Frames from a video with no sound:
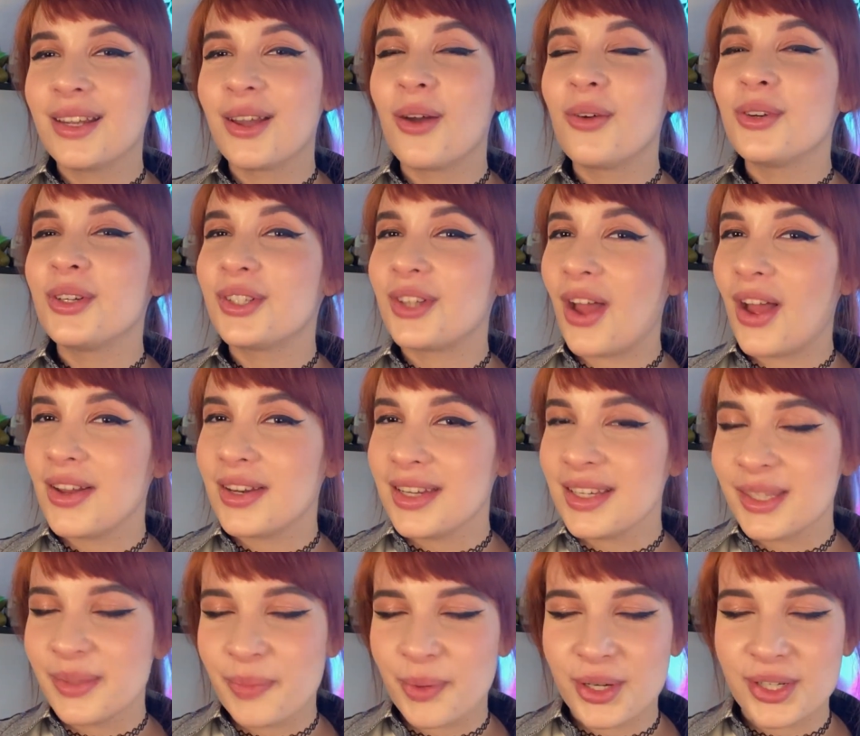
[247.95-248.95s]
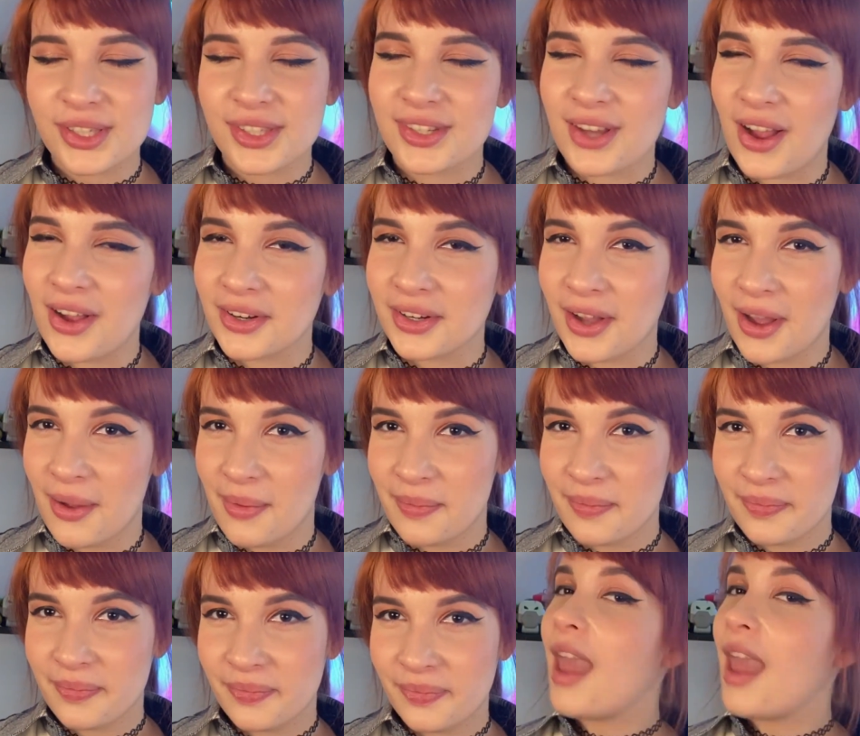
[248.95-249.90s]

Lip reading: go to .esports.com.